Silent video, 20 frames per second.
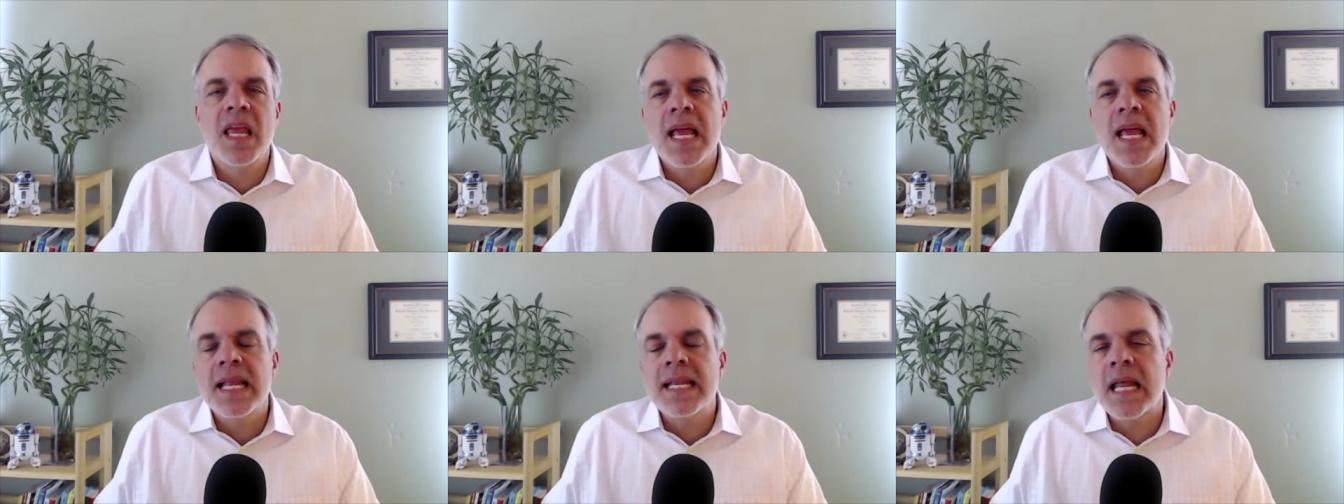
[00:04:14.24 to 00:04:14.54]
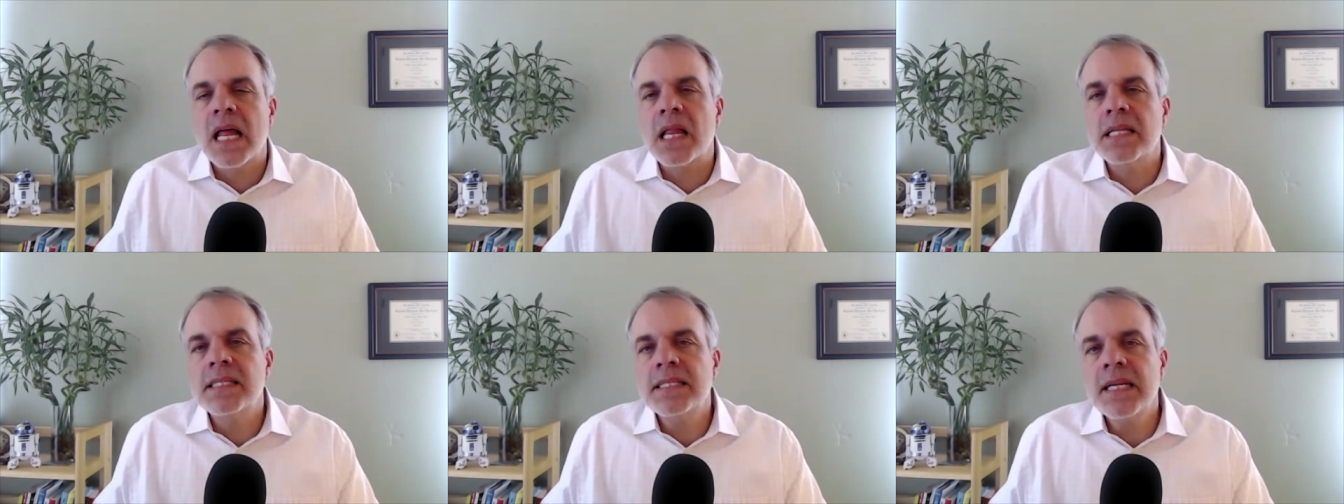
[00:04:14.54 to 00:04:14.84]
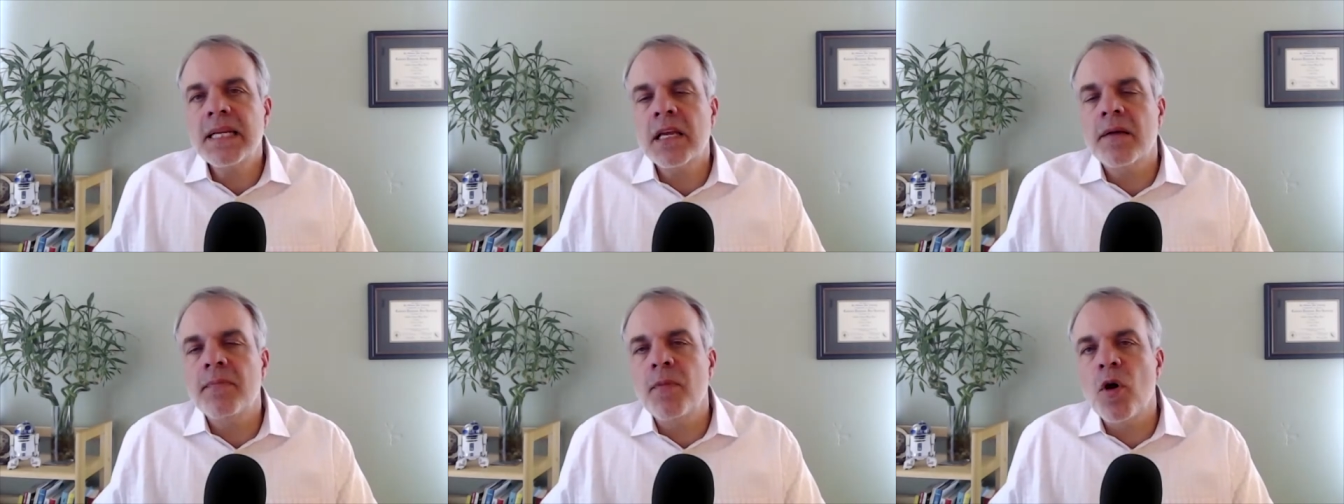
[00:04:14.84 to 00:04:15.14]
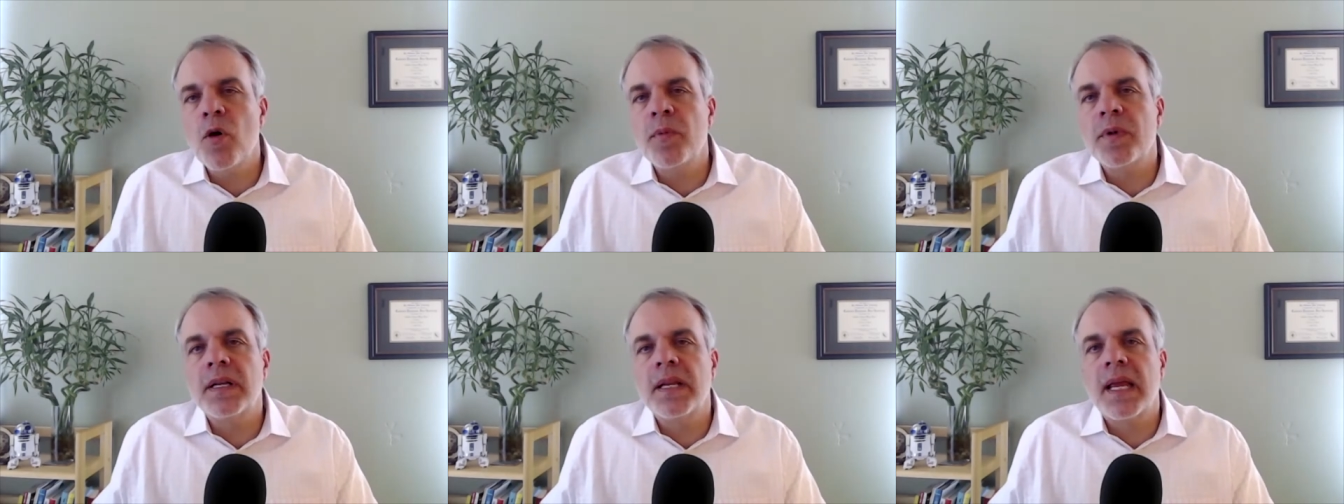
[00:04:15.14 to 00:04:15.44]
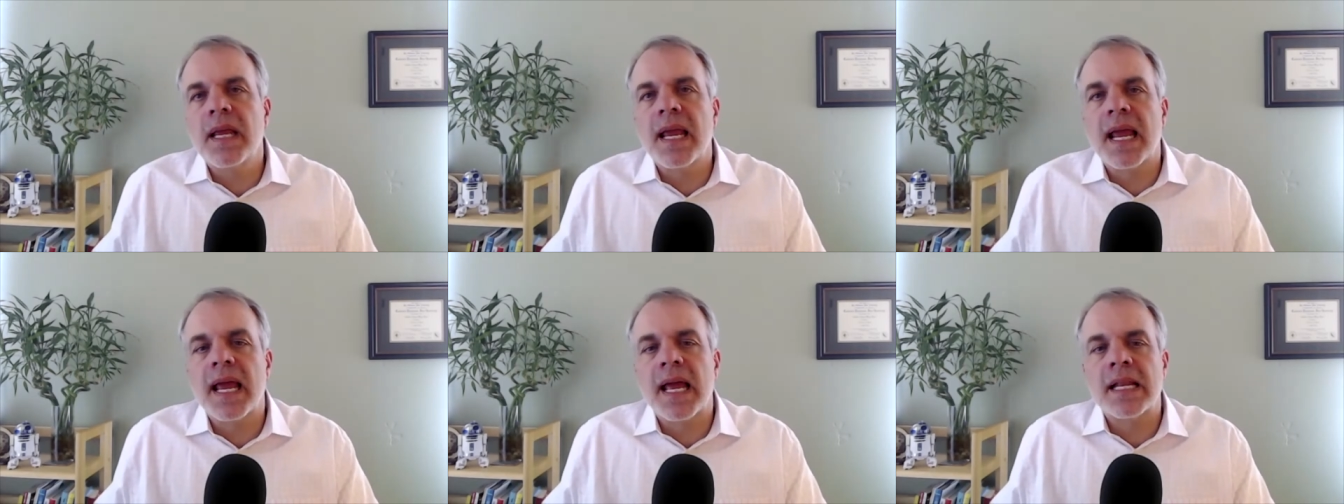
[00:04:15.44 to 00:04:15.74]
Now let's take a moment
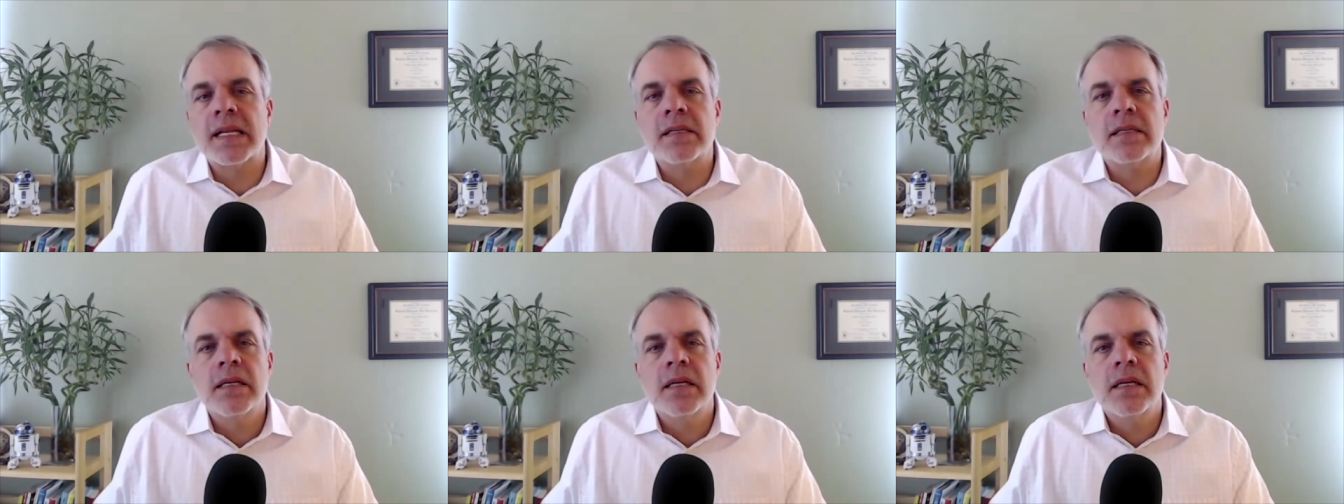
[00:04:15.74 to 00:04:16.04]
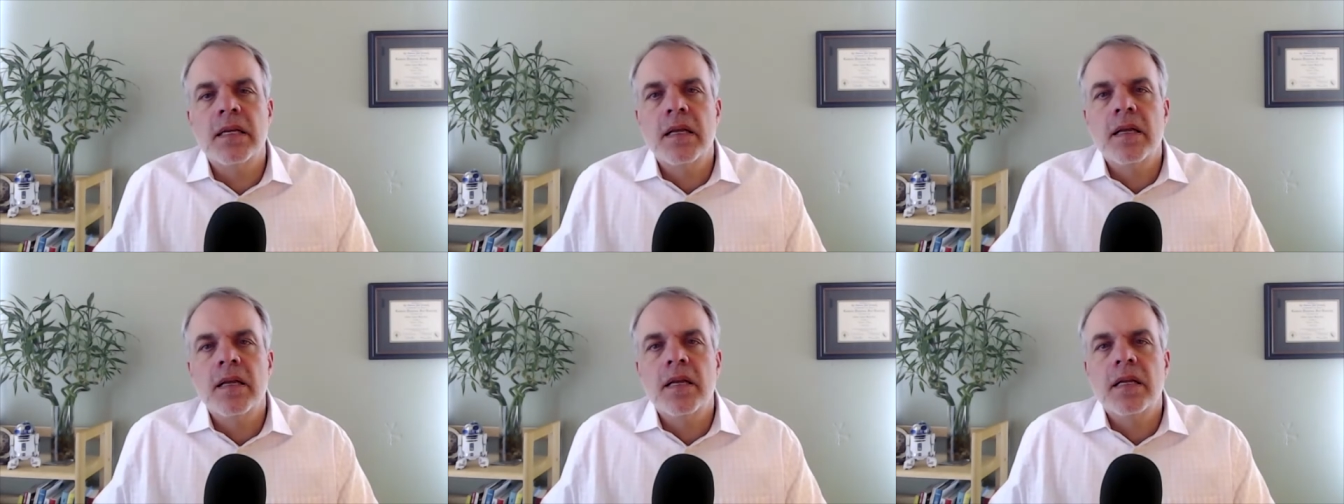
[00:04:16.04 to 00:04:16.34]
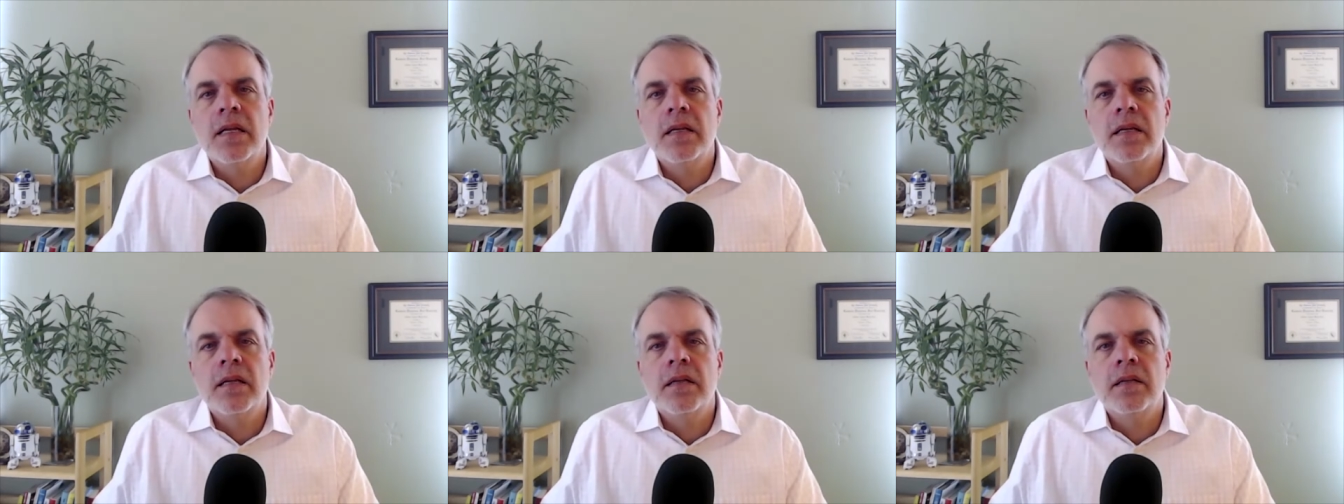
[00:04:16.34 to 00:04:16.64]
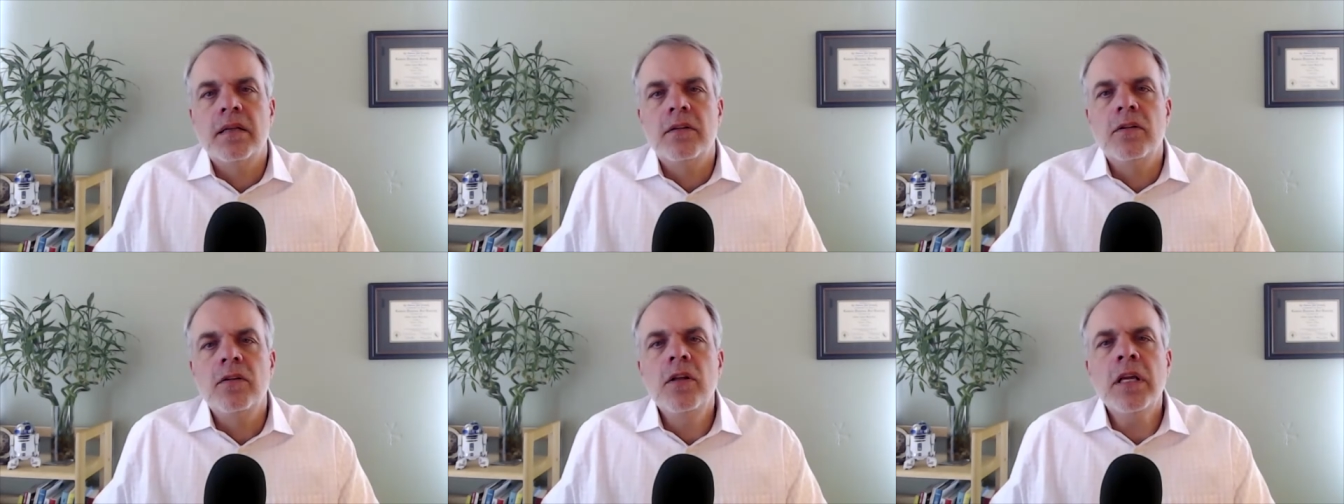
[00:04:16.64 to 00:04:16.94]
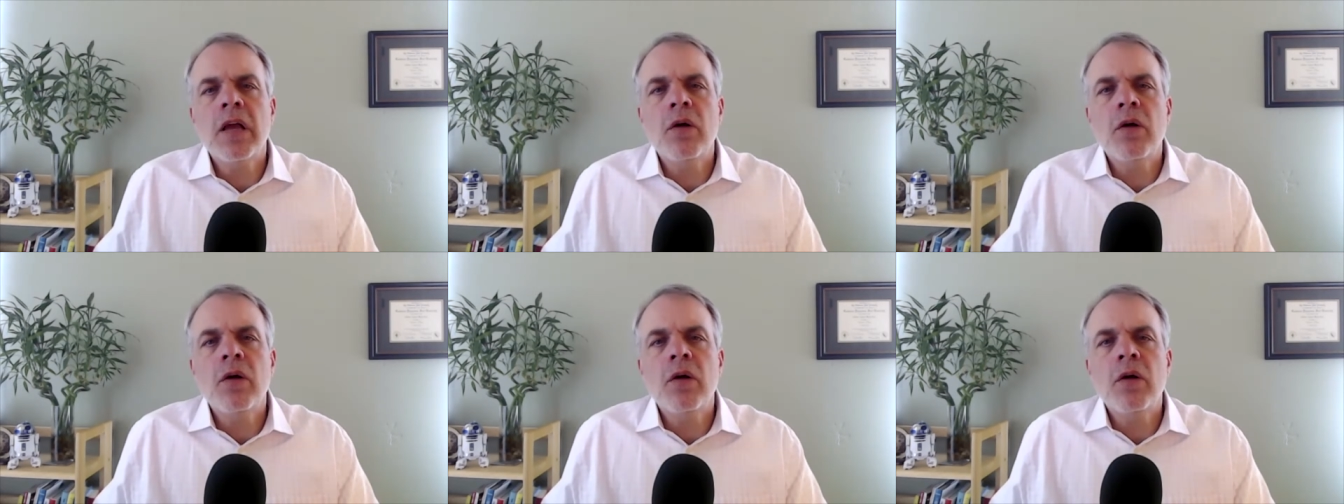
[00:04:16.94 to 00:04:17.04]
and look